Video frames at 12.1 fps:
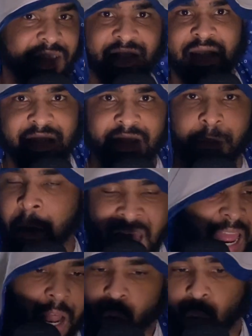system.
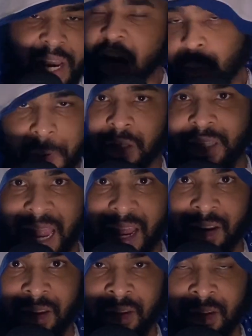I don't want to hear about that.
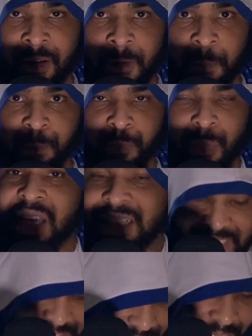
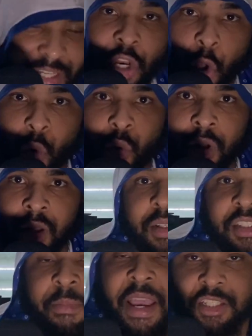Because Nintendo,
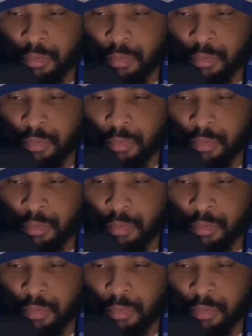Smash